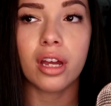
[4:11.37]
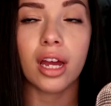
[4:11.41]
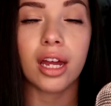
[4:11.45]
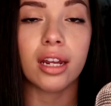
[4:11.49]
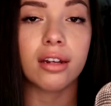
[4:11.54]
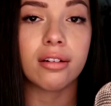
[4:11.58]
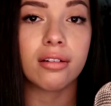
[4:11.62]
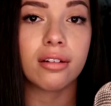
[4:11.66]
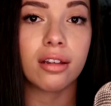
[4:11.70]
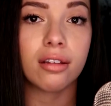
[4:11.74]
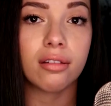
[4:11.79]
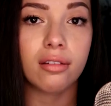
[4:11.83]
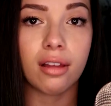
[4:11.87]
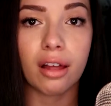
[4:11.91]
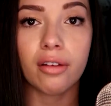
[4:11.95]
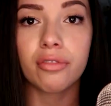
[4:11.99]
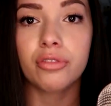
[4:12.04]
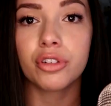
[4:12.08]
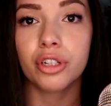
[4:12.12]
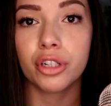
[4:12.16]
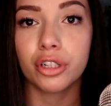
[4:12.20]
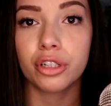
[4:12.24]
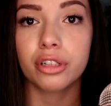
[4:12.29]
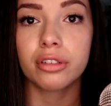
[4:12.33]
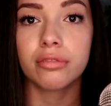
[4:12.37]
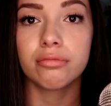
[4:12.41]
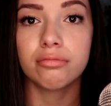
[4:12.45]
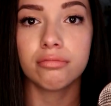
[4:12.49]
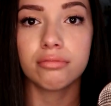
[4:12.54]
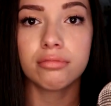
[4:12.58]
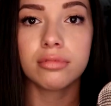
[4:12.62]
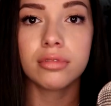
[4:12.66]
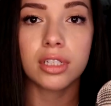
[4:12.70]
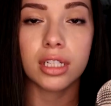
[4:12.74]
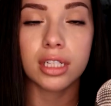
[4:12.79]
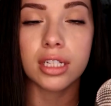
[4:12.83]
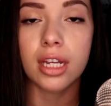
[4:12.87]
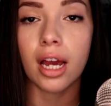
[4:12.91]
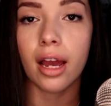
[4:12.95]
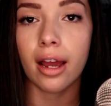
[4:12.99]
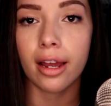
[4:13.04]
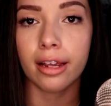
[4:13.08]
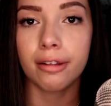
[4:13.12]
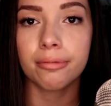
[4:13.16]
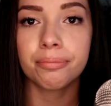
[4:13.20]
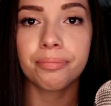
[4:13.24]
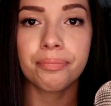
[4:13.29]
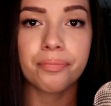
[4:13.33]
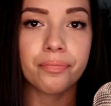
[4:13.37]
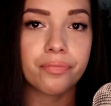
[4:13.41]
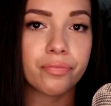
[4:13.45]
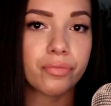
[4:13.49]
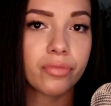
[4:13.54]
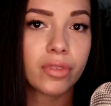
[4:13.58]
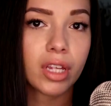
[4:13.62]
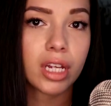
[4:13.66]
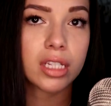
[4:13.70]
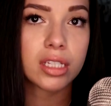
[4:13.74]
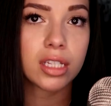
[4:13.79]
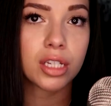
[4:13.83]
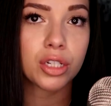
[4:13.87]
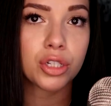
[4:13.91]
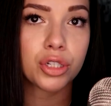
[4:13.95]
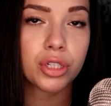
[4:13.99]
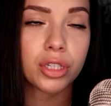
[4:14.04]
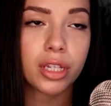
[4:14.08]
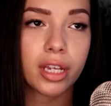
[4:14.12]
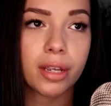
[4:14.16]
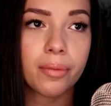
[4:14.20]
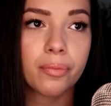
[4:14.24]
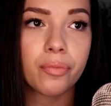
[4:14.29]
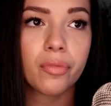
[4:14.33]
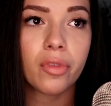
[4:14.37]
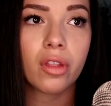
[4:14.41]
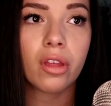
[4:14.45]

and left her to die, essentially.